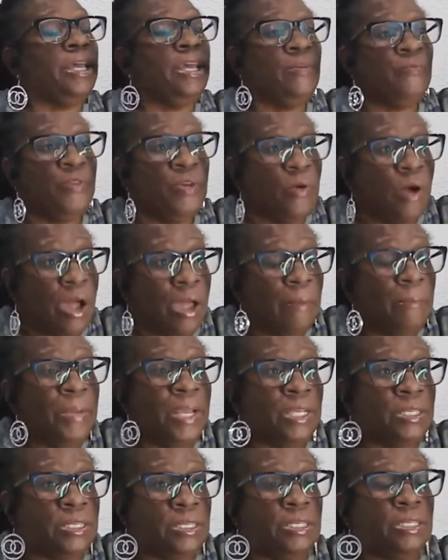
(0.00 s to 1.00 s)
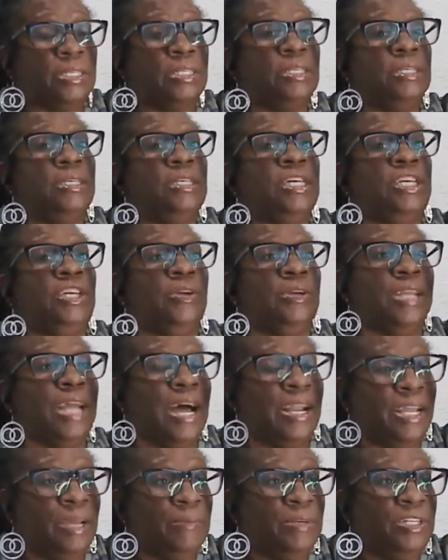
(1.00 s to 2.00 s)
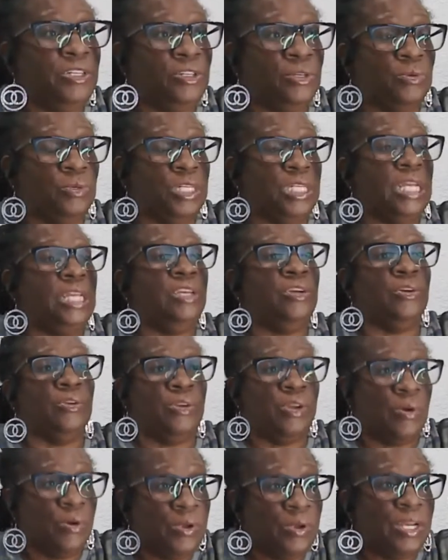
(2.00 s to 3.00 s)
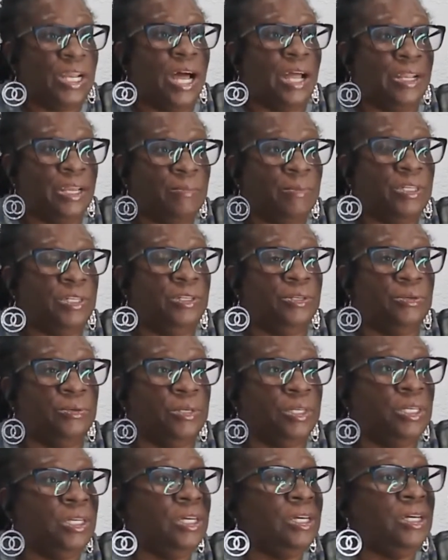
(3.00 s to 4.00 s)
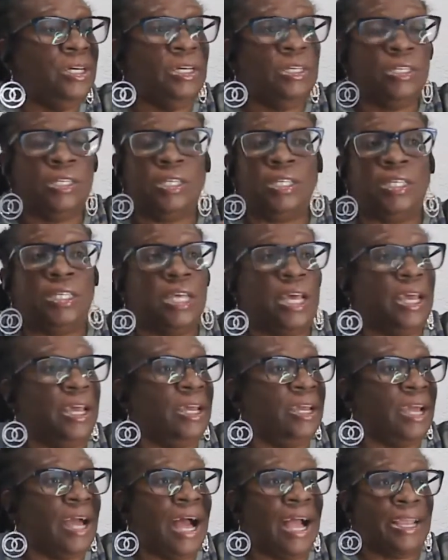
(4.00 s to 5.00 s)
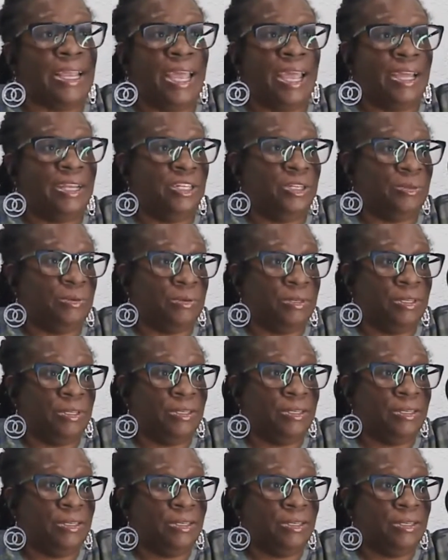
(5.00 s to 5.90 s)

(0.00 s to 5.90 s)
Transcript: if you are in business and you're not able to do it, and you know you're not able to do it, just say I can't do it.